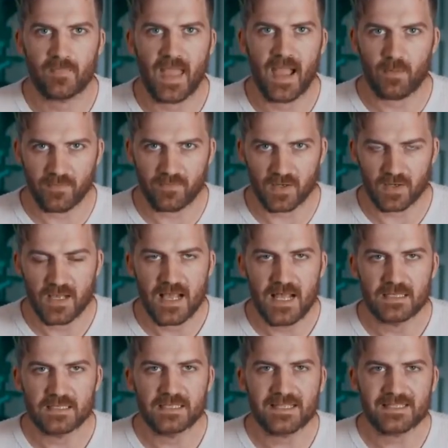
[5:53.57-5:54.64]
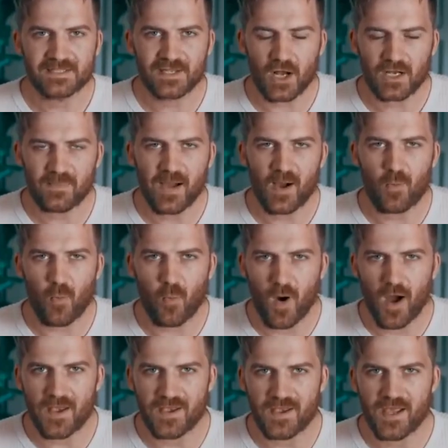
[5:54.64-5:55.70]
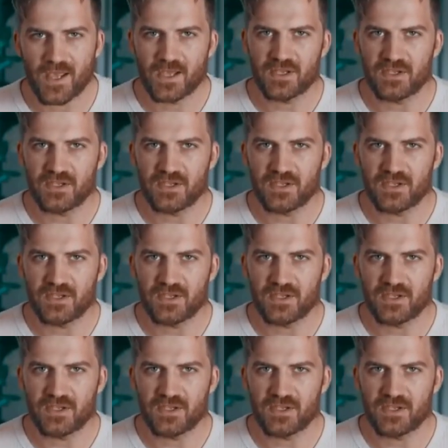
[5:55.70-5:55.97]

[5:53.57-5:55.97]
However, let's talk about one